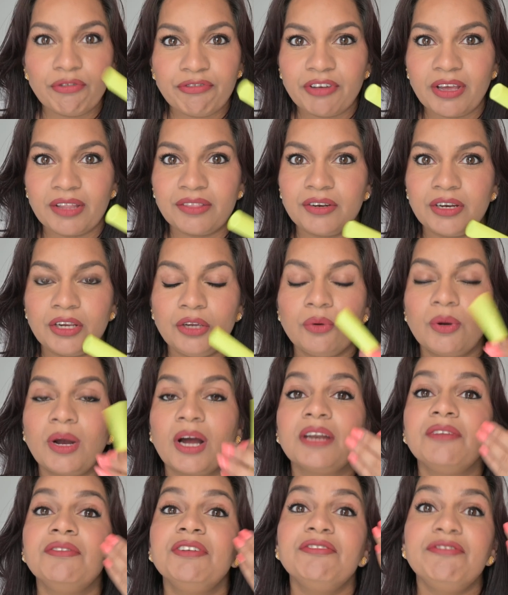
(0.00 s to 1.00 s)
feathery, you
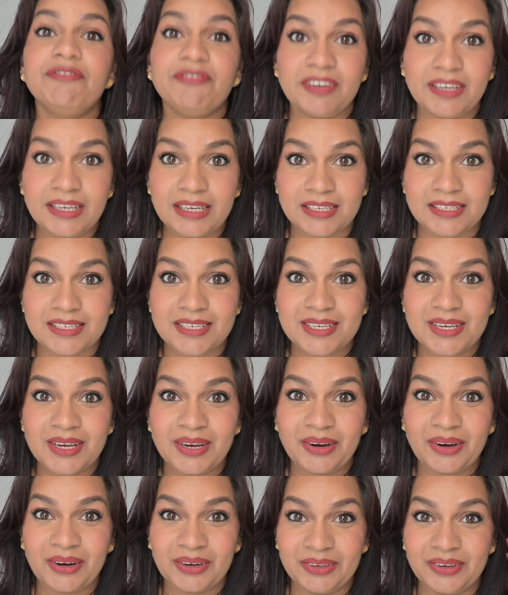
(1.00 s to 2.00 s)
can't even feel it
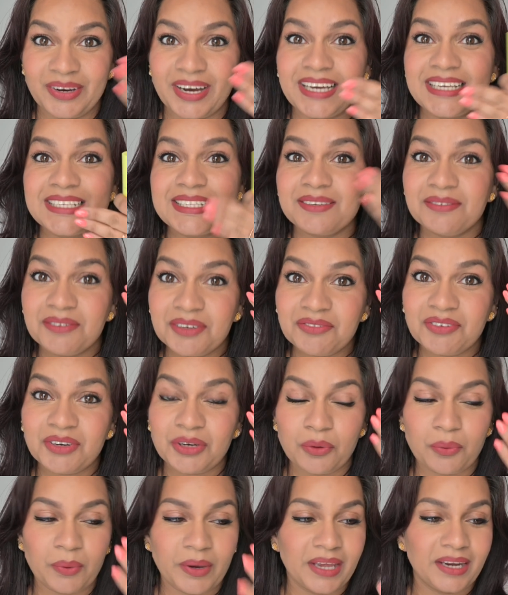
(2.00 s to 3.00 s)
on your eyes even when
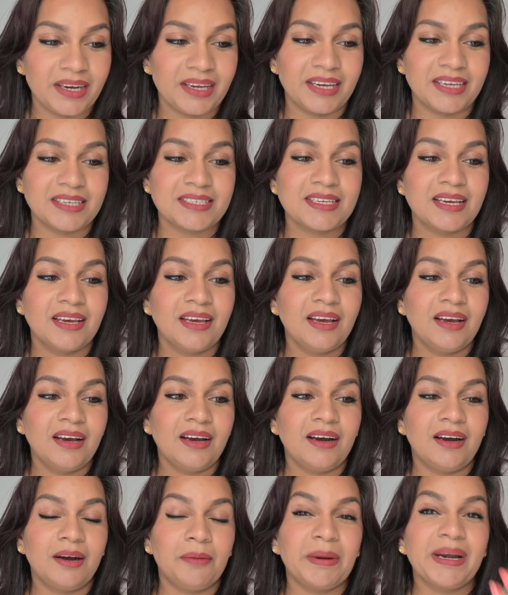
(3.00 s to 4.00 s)
you're wearing it.
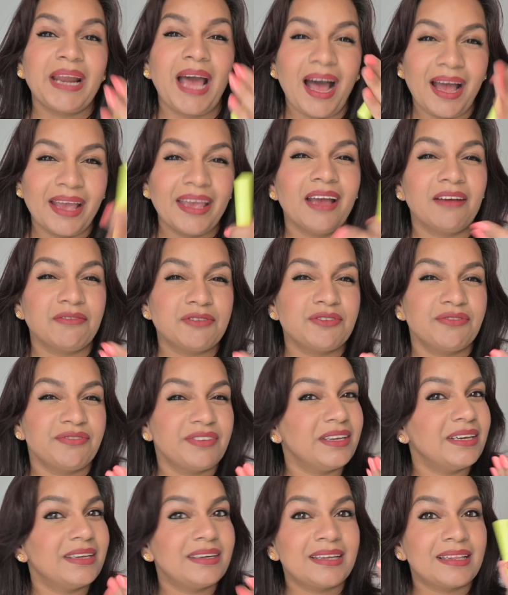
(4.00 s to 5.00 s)
But I have to
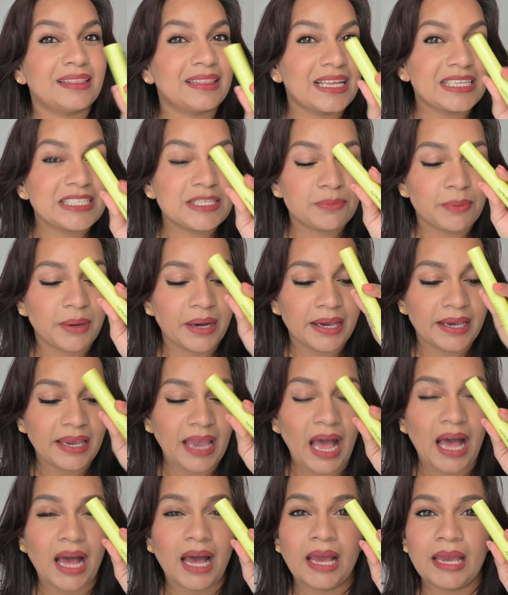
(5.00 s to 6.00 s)
feel it, and that's why
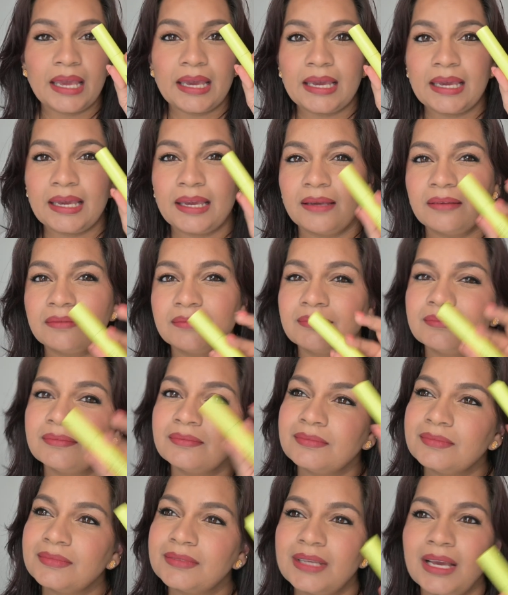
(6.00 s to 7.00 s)

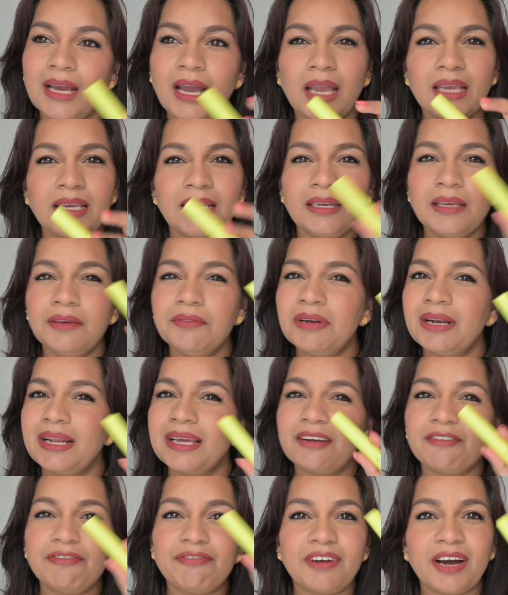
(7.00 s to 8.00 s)
I can give it
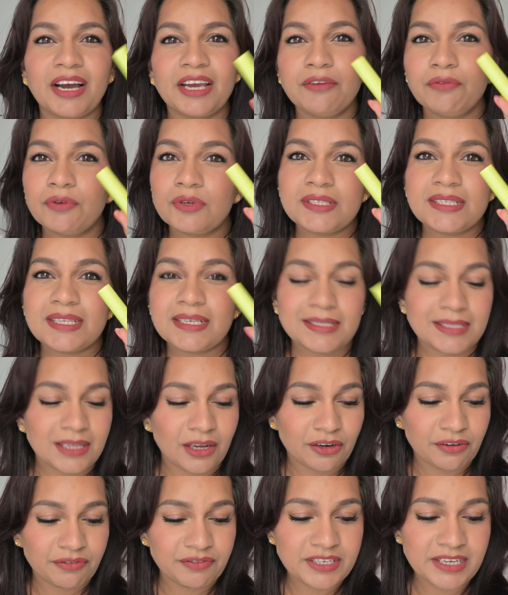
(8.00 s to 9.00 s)
like a 5 or 6
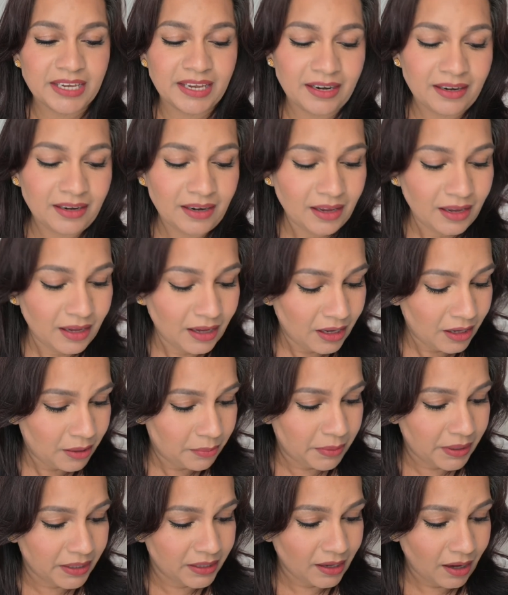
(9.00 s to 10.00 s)
out of 10.
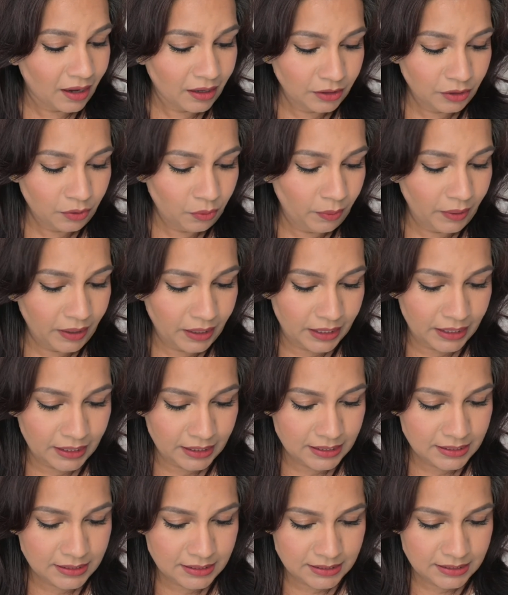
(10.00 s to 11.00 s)
But
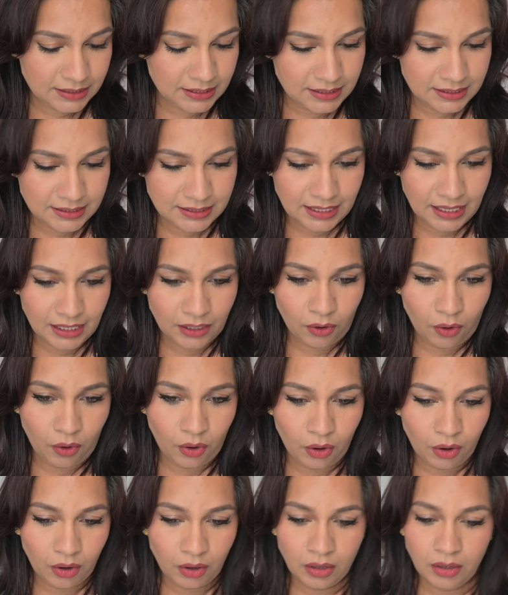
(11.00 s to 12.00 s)
otherwise, is that
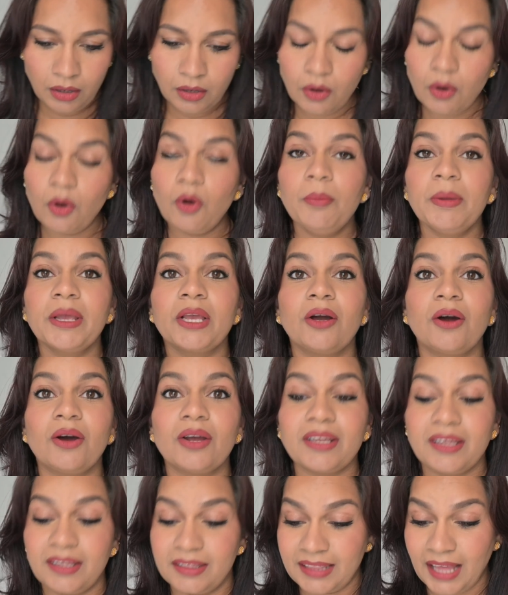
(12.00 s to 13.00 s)
all? Oh my
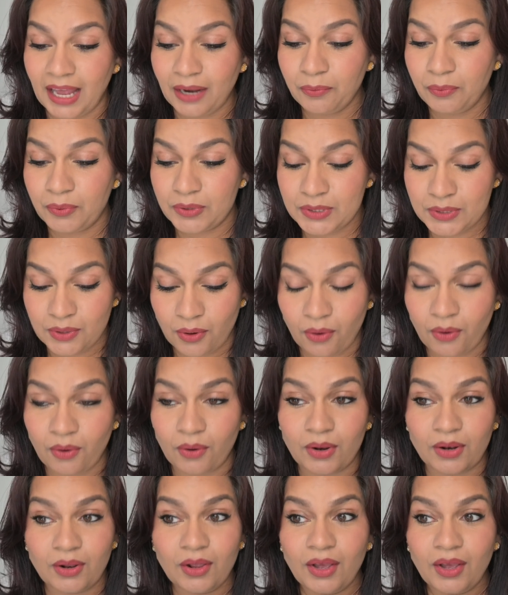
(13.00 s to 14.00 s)
god, that was all.